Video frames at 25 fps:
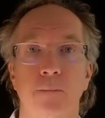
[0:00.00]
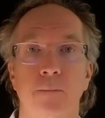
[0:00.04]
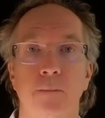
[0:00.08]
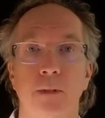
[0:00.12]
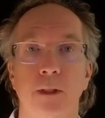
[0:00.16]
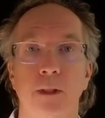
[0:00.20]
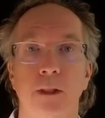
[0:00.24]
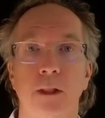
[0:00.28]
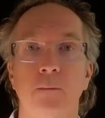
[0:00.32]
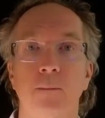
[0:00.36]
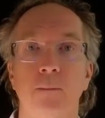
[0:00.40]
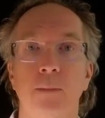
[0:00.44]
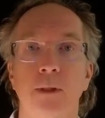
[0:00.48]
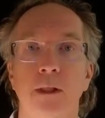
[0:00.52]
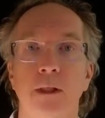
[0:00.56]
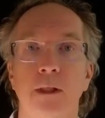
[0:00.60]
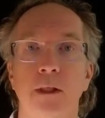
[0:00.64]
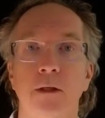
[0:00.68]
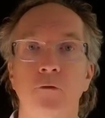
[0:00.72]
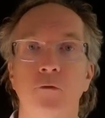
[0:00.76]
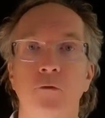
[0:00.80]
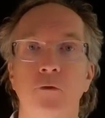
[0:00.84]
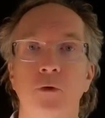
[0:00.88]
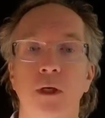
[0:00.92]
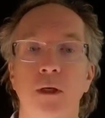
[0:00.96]
And
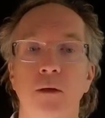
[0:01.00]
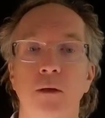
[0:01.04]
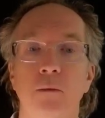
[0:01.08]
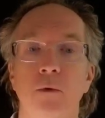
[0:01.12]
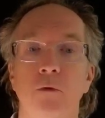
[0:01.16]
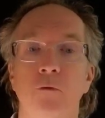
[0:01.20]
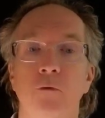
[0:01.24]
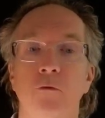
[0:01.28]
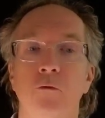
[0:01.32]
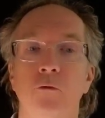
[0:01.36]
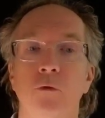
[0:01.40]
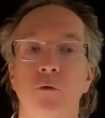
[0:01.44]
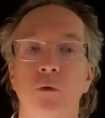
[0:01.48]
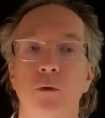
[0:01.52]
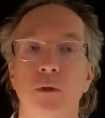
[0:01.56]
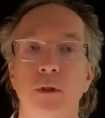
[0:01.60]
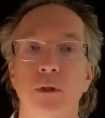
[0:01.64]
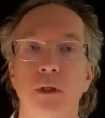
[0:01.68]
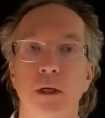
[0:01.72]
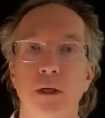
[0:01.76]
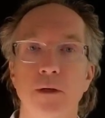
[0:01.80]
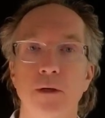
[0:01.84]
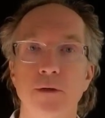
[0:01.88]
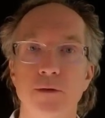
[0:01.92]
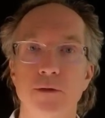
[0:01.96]
because I was so
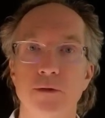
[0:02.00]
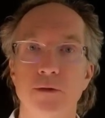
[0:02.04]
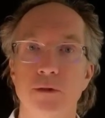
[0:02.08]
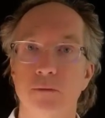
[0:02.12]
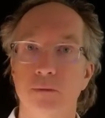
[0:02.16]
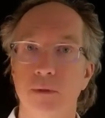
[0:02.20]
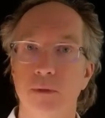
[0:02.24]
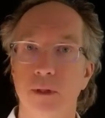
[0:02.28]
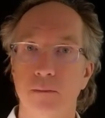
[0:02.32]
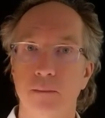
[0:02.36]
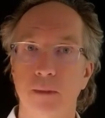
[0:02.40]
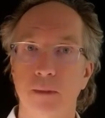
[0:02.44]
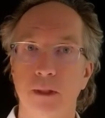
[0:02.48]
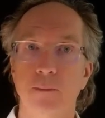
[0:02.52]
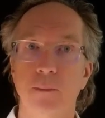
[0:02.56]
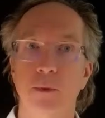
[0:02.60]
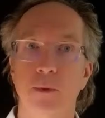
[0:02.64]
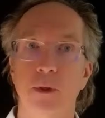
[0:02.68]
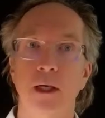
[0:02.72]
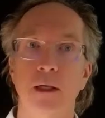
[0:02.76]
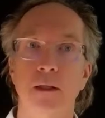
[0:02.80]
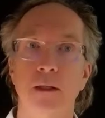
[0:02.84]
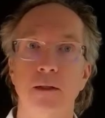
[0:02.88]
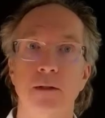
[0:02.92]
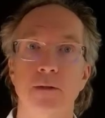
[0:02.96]
conscious around my
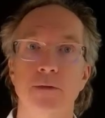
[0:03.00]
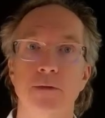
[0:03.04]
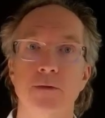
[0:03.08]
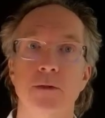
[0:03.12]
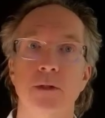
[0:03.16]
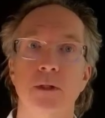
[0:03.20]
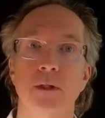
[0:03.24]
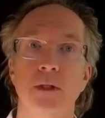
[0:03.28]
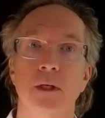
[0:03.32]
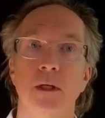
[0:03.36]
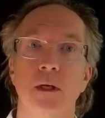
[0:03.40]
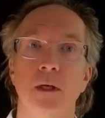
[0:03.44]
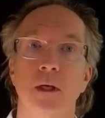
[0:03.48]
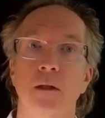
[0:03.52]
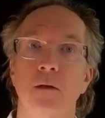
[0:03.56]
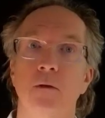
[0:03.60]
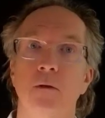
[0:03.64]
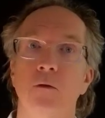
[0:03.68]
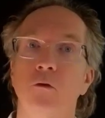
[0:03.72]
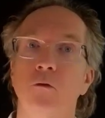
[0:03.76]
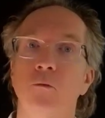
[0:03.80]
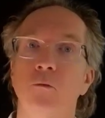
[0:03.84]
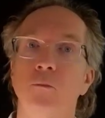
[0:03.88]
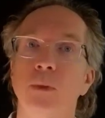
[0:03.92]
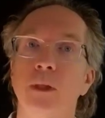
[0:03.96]
practice,
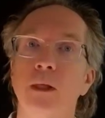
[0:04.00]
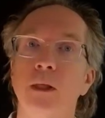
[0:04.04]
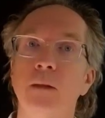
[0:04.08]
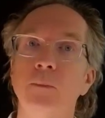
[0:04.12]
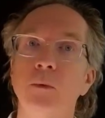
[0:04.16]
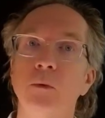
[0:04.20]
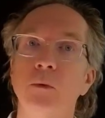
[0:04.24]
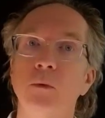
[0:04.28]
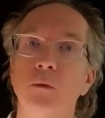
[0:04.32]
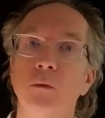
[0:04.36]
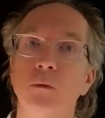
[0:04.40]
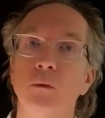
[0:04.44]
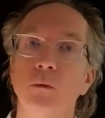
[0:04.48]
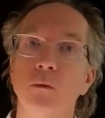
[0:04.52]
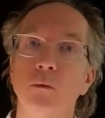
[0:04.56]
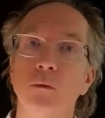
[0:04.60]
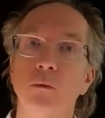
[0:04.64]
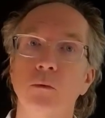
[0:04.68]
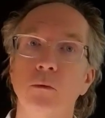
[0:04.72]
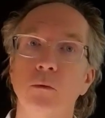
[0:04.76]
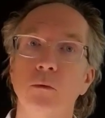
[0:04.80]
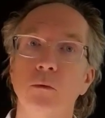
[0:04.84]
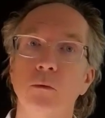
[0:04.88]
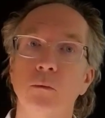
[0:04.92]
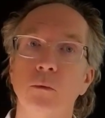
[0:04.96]
these people
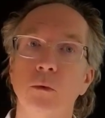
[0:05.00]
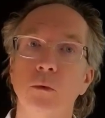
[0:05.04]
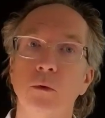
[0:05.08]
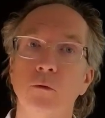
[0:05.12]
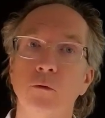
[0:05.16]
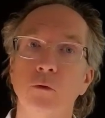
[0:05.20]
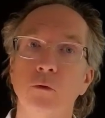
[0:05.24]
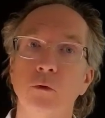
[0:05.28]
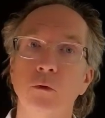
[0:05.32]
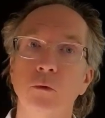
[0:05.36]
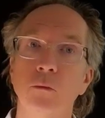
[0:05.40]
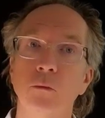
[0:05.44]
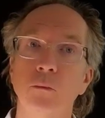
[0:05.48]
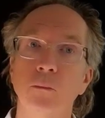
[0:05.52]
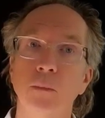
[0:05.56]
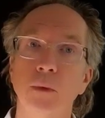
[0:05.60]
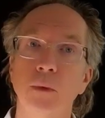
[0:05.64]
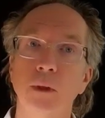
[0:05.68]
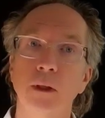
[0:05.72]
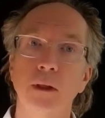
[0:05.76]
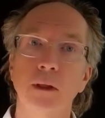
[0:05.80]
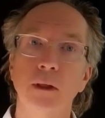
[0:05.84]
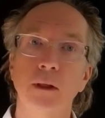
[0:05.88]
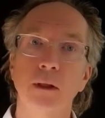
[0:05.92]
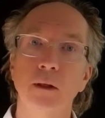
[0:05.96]
with whom
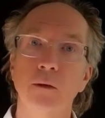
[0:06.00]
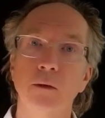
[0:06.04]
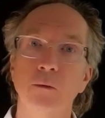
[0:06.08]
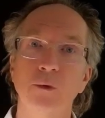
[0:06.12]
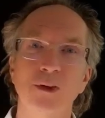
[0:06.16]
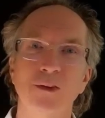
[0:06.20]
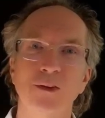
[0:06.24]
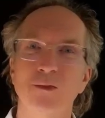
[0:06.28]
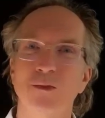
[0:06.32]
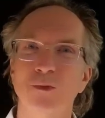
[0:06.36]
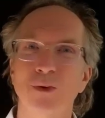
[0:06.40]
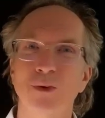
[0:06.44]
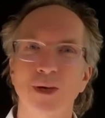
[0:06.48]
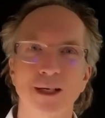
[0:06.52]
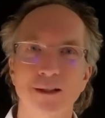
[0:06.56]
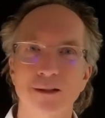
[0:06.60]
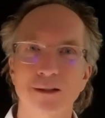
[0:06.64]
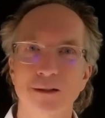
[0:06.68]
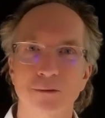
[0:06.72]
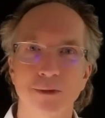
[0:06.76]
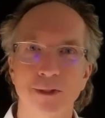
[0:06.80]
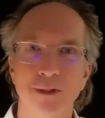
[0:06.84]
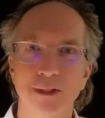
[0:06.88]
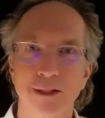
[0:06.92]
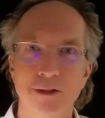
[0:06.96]
I would have wrecked
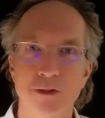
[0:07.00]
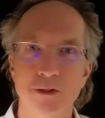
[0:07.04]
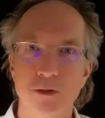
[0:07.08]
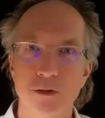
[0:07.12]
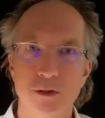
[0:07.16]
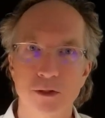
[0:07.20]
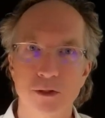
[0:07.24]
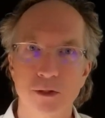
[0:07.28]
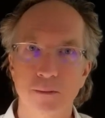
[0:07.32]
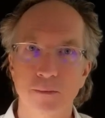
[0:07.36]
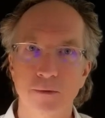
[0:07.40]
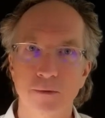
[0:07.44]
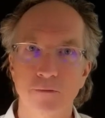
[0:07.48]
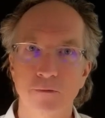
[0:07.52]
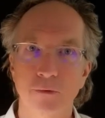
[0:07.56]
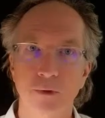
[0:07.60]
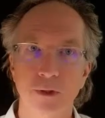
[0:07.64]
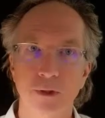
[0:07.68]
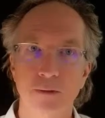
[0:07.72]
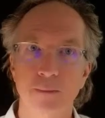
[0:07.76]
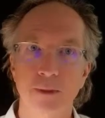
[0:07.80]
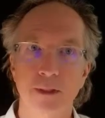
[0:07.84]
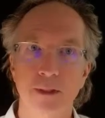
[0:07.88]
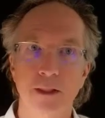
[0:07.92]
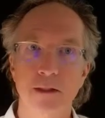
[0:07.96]
the relationship if we
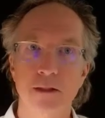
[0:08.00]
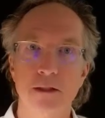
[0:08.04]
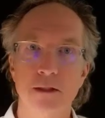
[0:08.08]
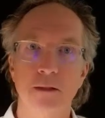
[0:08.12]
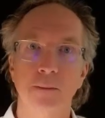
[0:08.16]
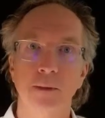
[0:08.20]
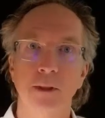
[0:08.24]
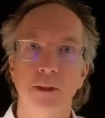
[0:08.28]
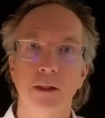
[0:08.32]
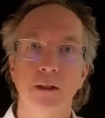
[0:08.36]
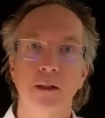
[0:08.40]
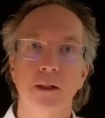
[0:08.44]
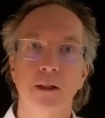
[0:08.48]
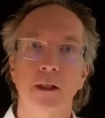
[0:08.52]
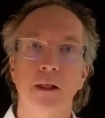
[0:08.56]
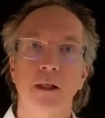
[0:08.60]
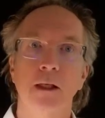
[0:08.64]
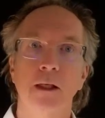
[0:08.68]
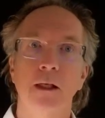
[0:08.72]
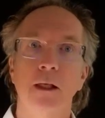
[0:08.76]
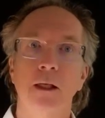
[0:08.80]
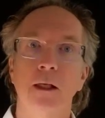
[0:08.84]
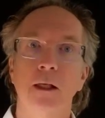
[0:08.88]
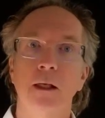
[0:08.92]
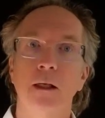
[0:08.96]
had been intimate
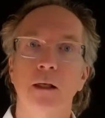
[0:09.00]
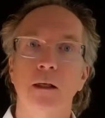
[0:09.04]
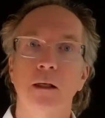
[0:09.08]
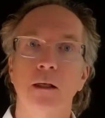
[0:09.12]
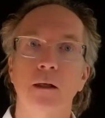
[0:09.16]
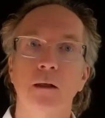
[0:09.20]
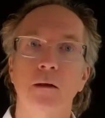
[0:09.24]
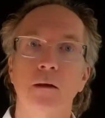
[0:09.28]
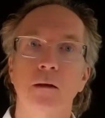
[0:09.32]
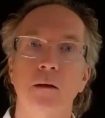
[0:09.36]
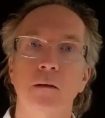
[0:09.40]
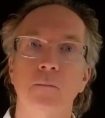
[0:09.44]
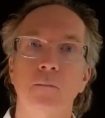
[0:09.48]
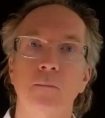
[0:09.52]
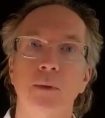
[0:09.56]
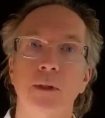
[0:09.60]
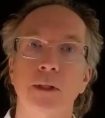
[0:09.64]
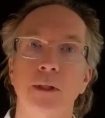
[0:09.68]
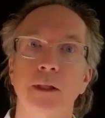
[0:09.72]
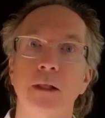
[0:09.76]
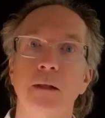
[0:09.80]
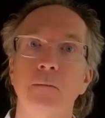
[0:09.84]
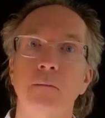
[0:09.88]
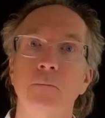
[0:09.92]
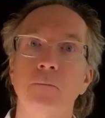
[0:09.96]

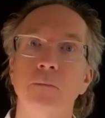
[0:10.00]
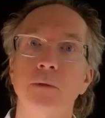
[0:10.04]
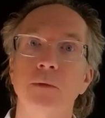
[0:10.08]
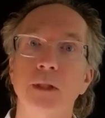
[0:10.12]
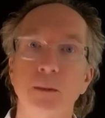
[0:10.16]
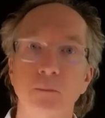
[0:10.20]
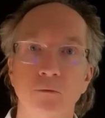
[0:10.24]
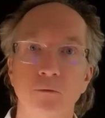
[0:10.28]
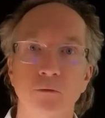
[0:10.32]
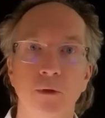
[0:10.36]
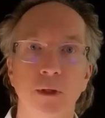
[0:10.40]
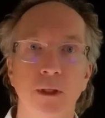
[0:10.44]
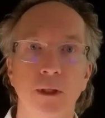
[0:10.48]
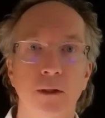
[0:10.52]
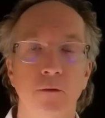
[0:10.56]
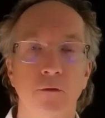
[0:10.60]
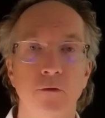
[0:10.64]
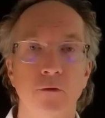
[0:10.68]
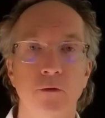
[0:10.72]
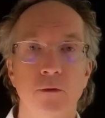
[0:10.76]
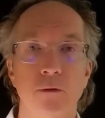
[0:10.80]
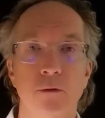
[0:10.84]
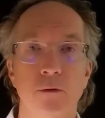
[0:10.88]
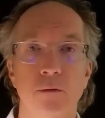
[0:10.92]
became deep friends.